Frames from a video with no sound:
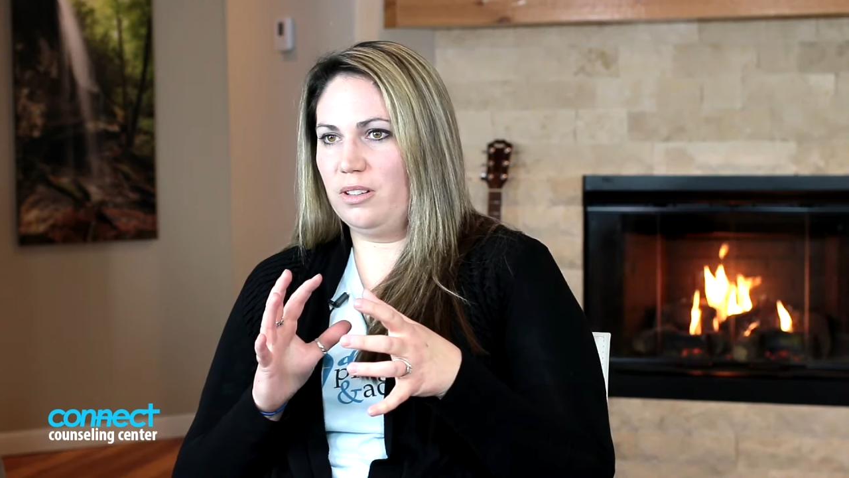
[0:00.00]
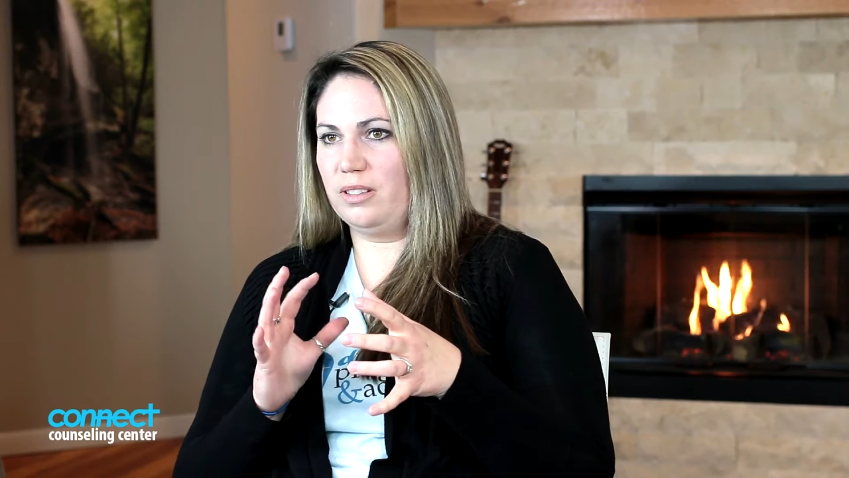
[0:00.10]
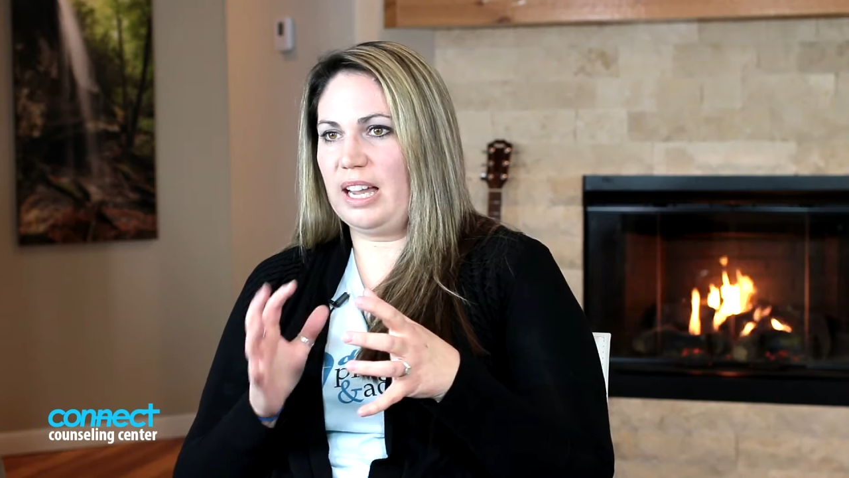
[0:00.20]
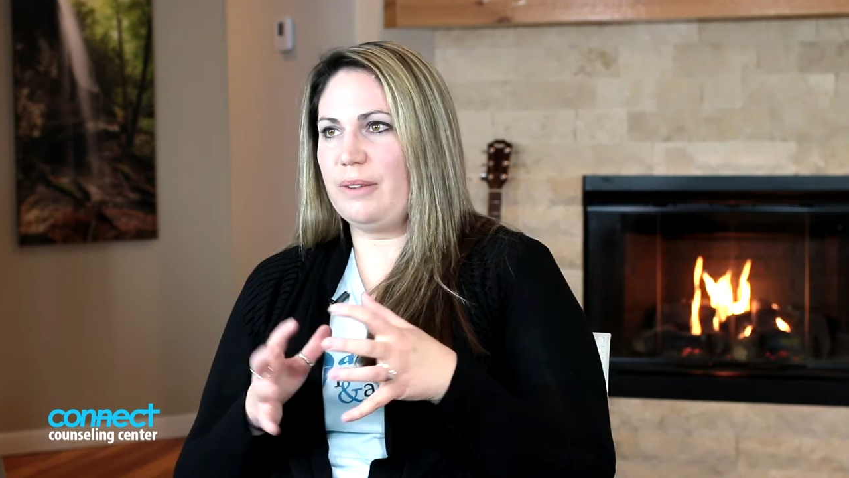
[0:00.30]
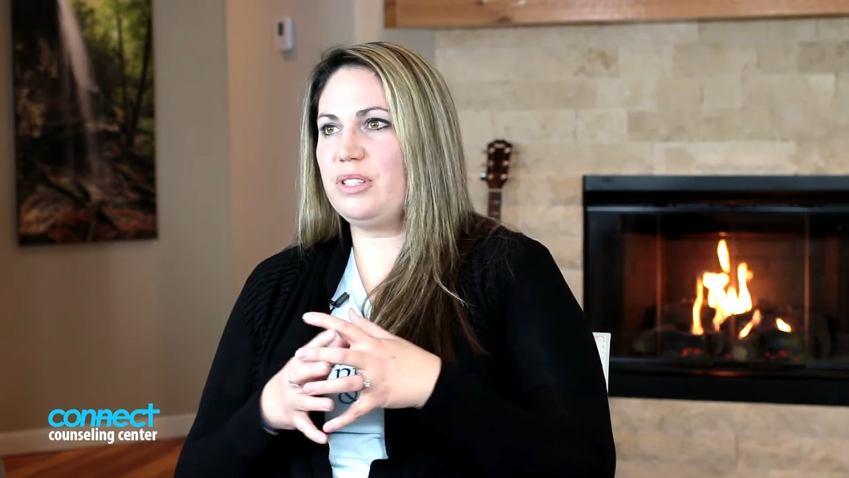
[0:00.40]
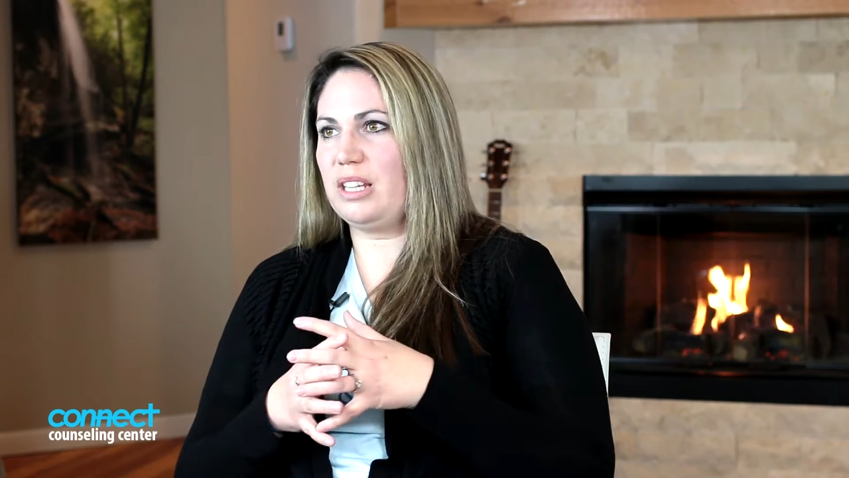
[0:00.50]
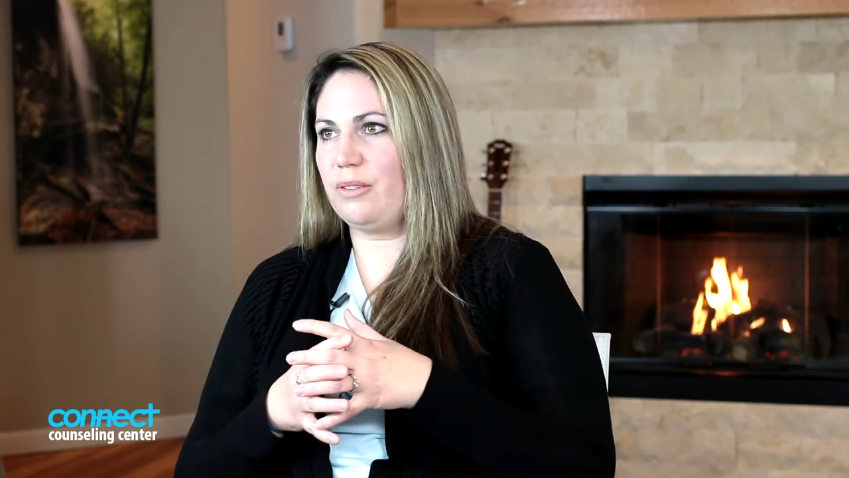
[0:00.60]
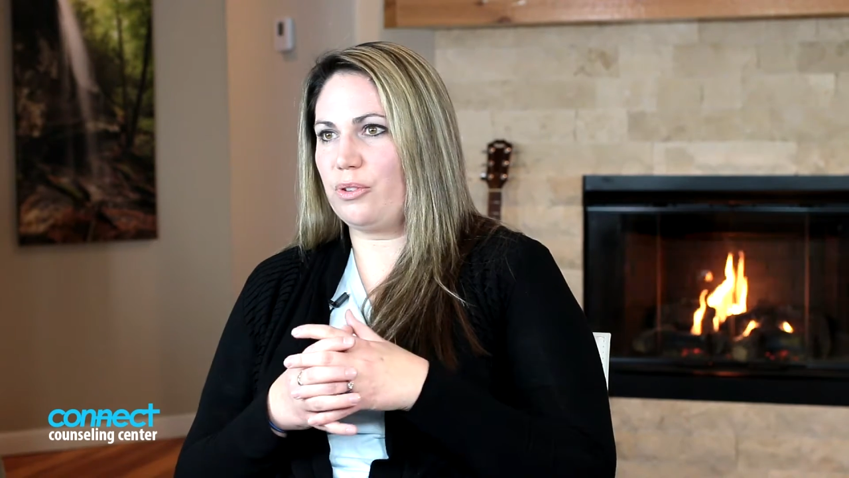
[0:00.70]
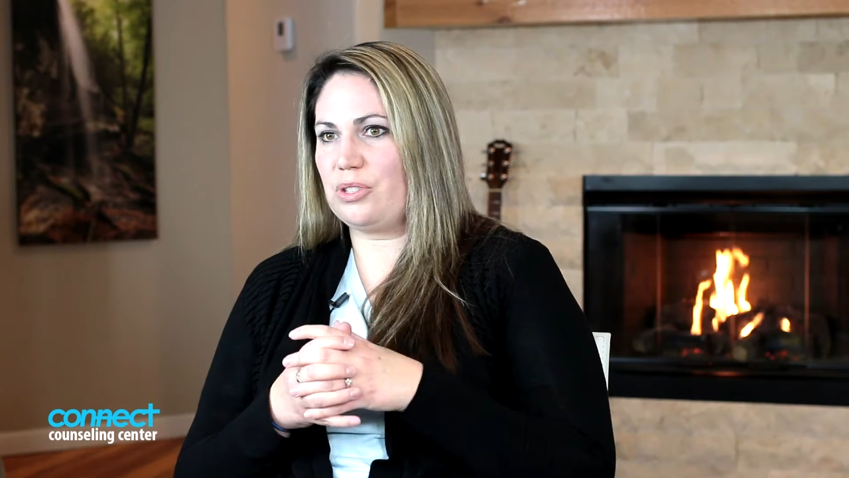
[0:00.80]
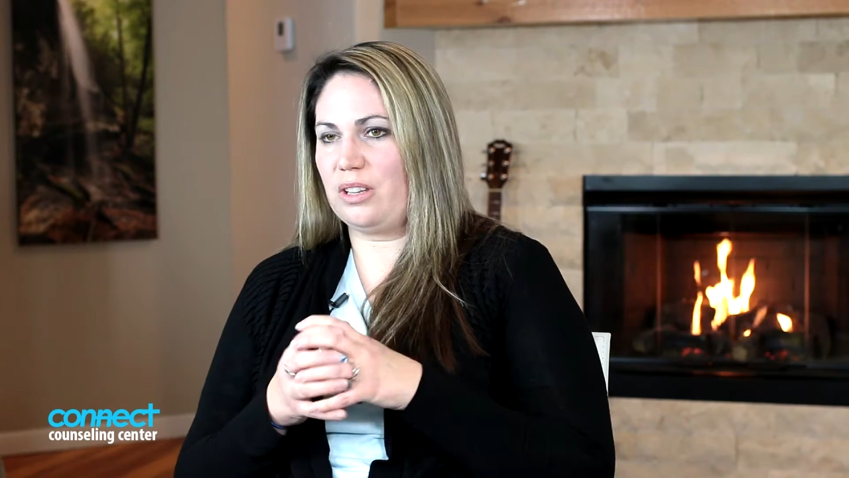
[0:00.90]

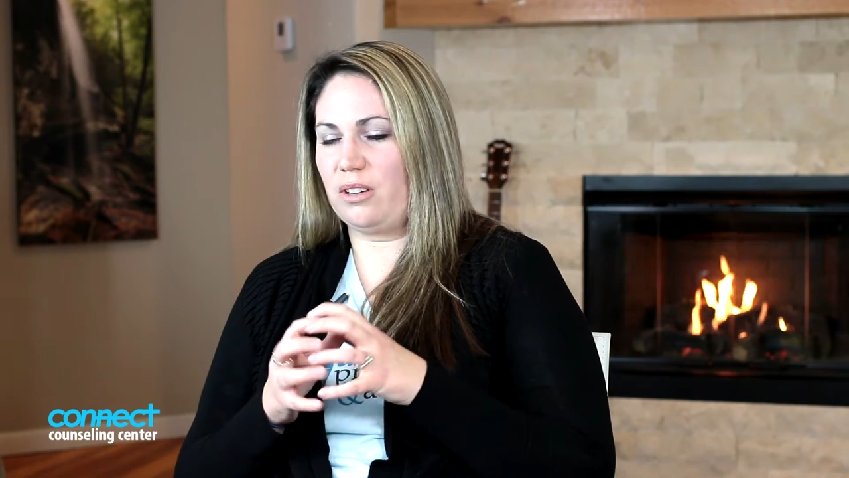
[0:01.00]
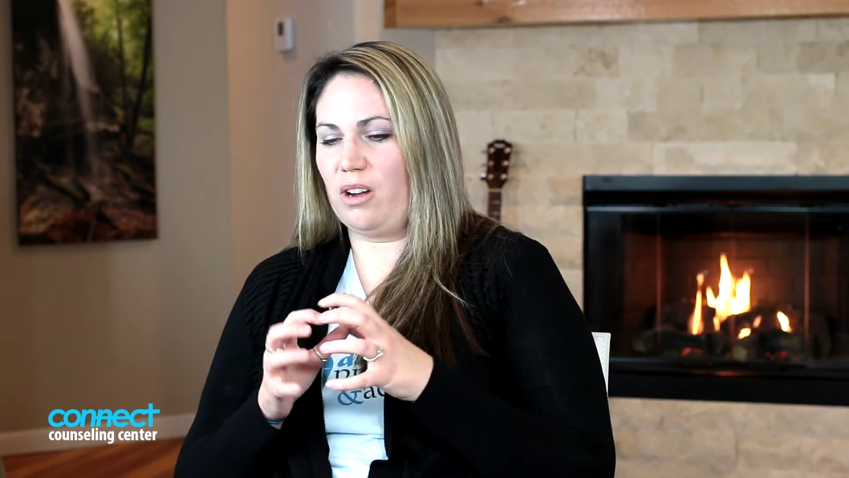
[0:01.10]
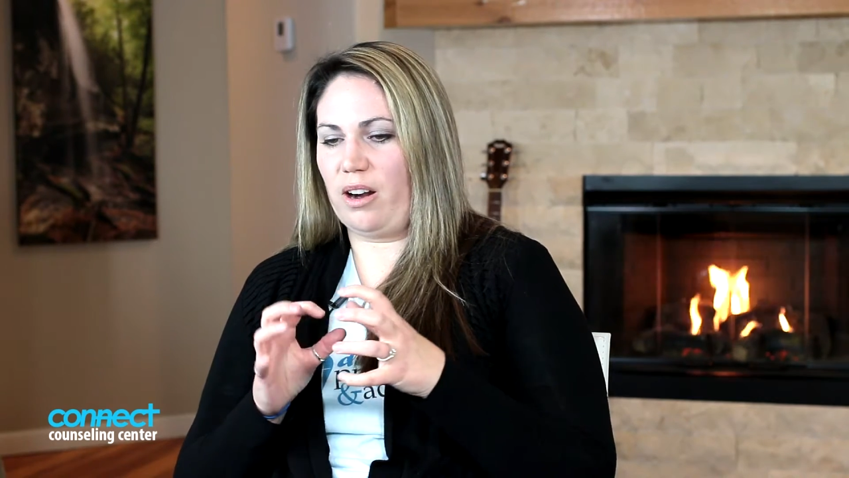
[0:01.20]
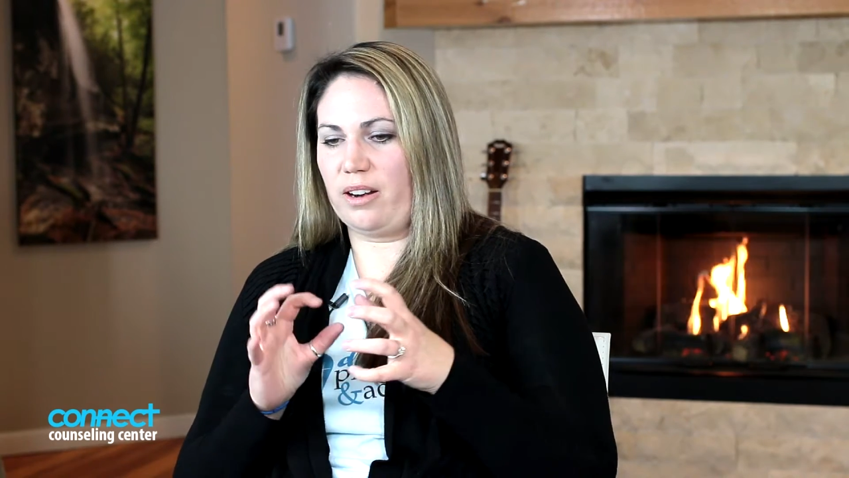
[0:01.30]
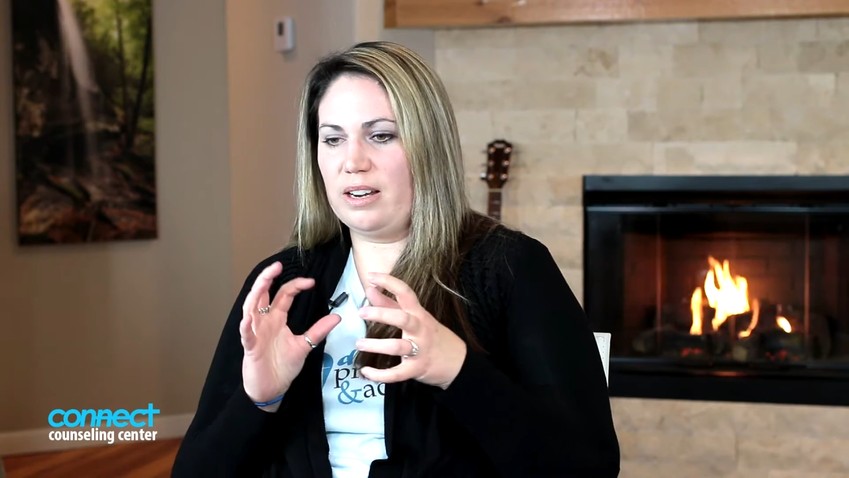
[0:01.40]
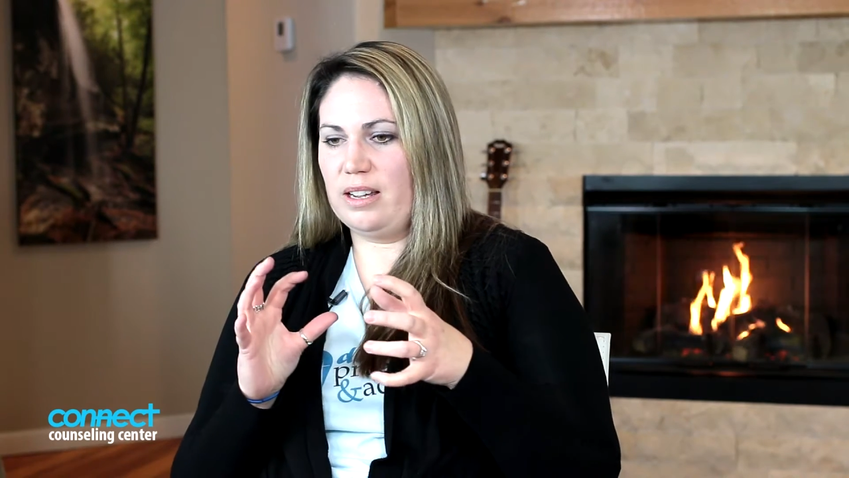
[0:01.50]
lifesavers in the car,